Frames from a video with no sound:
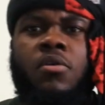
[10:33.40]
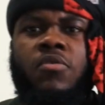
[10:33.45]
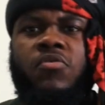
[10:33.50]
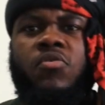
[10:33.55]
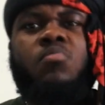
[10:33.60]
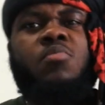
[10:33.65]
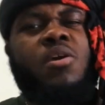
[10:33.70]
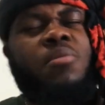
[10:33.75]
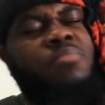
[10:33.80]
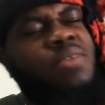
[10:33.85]

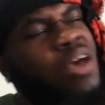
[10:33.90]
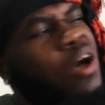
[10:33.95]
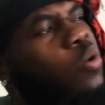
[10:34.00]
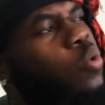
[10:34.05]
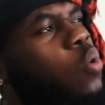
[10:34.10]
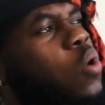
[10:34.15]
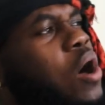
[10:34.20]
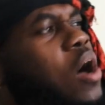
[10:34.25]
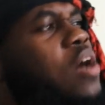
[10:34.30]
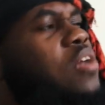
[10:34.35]
make me a
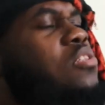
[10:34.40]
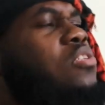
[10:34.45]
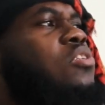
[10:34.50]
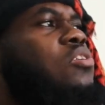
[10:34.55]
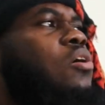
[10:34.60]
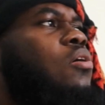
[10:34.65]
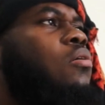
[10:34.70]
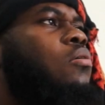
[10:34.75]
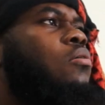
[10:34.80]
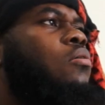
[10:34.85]
go on
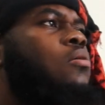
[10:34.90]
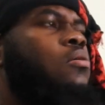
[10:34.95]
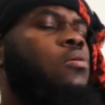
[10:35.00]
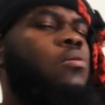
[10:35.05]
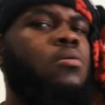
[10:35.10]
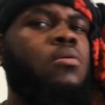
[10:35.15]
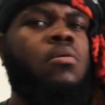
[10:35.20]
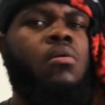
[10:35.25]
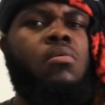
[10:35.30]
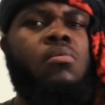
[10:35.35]
so.
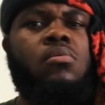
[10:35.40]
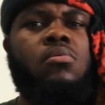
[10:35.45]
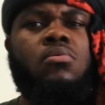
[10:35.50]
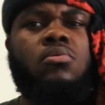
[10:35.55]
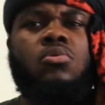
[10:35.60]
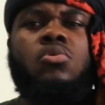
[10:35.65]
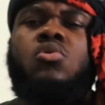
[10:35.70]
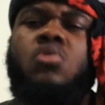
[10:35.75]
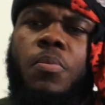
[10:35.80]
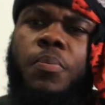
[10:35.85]

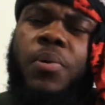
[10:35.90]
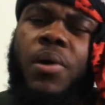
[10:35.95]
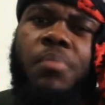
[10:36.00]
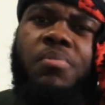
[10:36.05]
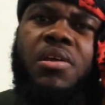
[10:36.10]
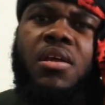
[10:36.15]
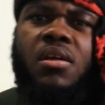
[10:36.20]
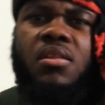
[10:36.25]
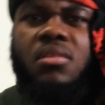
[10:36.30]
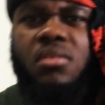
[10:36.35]
You know,
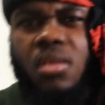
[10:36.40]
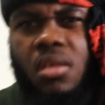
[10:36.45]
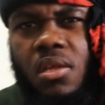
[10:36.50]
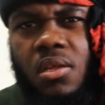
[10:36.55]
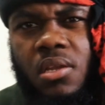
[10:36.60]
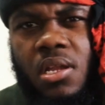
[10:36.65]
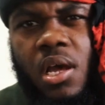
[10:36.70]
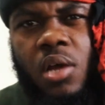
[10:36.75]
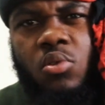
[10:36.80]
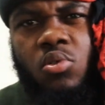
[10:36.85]
probably I
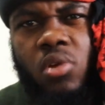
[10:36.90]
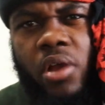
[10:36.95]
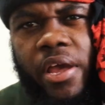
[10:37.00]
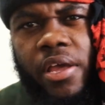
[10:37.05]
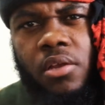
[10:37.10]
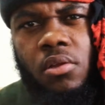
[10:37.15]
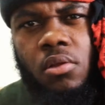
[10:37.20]
think that right